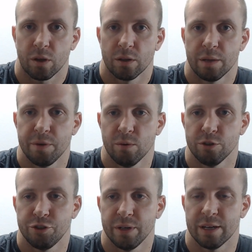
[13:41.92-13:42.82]
Let me know
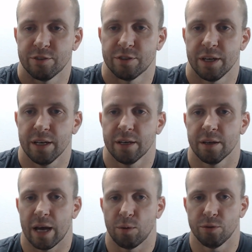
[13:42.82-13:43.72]
what you guys think.
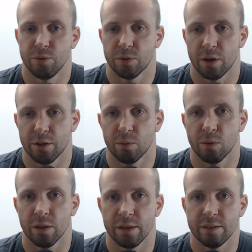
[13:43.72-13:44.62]
I will do another
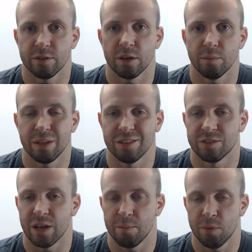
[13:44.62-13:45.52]
one of these come
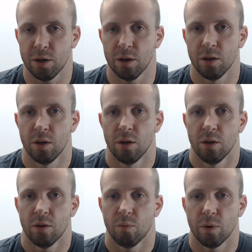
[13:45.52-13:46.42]
December
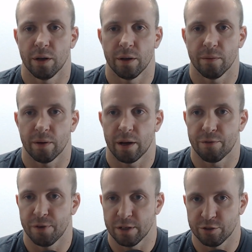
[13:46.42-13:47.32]
when I
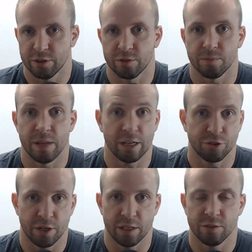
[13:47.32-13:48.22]
finish this next
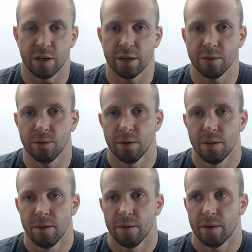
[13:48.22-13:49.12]
training cycle.
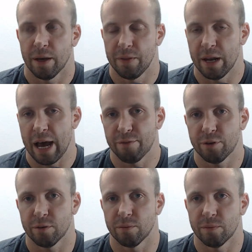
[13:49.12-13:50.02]
And then
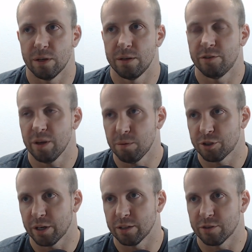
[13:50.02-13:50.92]
after the December
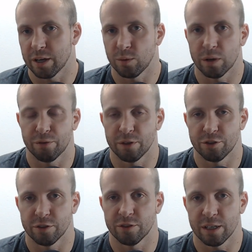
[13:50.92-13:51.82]
training cycle, when I finish
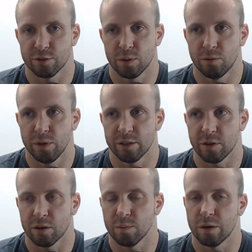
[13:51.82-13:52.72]
this next 12 weeks,
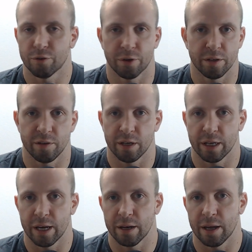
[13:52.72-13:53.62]
I'll come off creatine
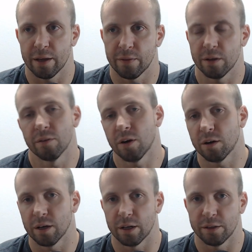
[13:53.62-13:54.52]
again and the
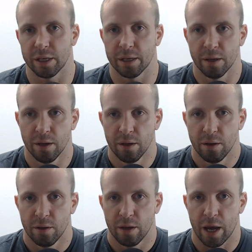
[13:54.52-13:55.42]
Tongkat Ali,
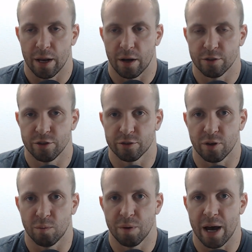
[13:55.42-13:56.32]
and I'll just
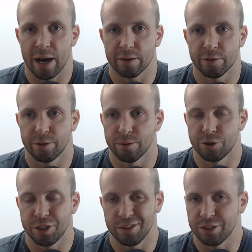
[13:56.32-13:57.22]
go back to
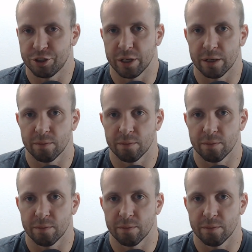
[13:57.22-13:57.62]
She Legit,